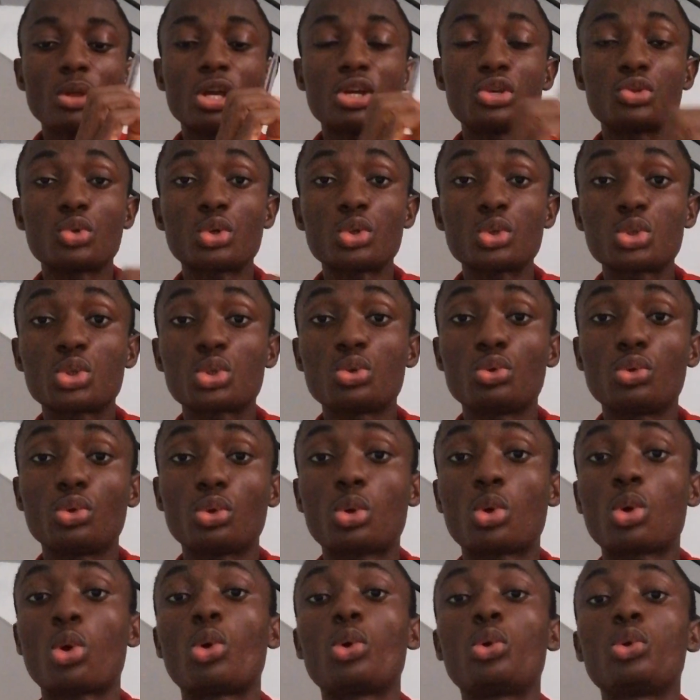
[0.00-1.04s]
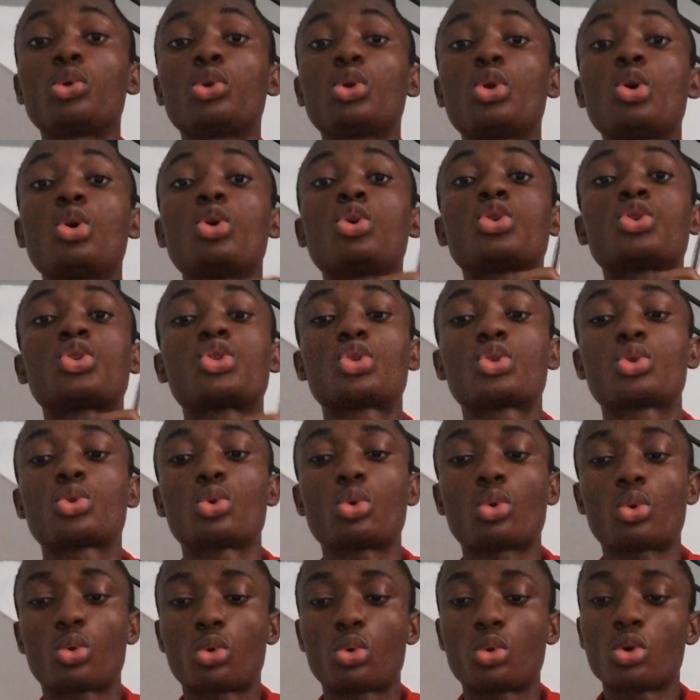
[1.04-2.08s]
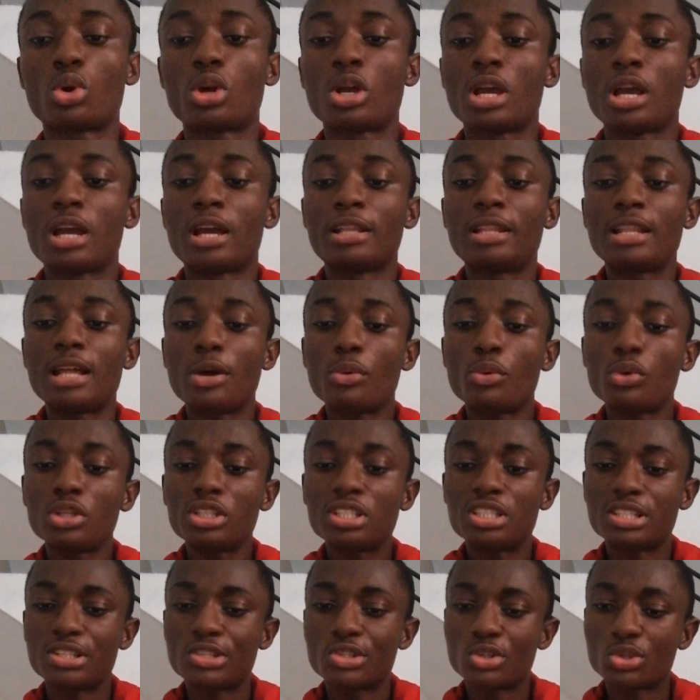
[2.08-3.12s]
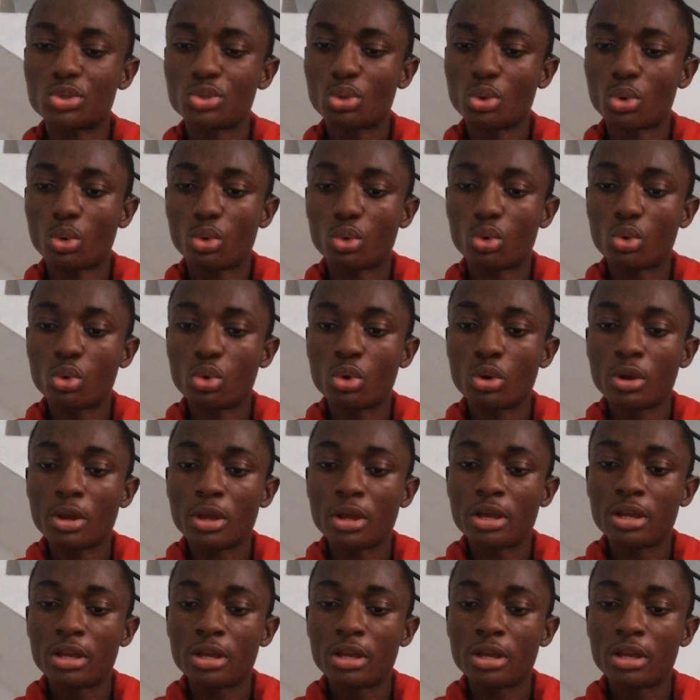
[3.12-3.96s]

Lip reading: is what you call stock. Now, what is stock?